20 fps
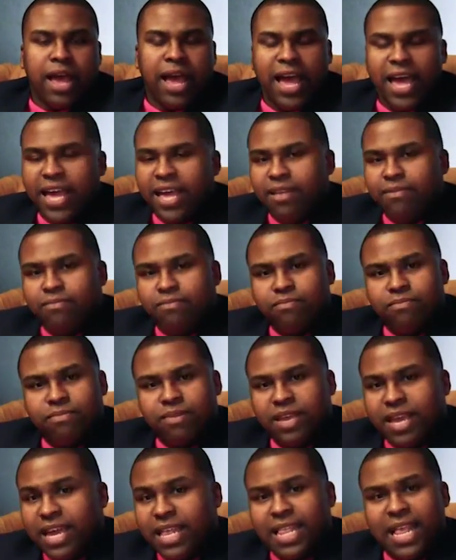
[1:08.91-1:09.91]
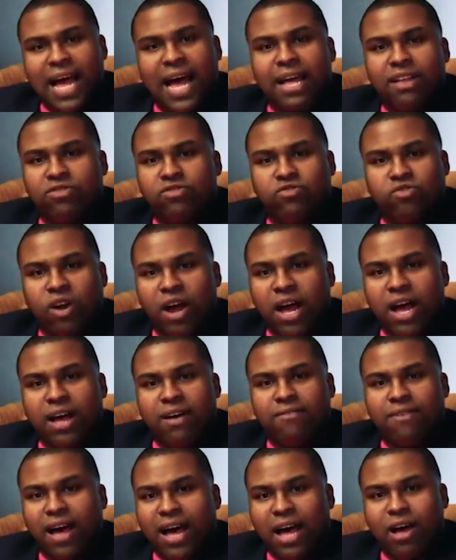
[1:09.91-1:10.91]
Hate cannot
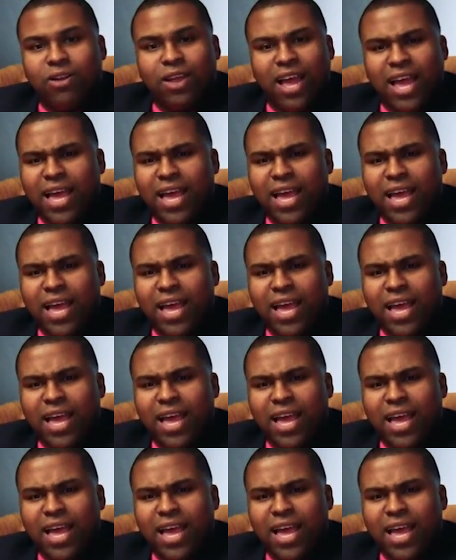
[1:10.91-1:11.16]
drive out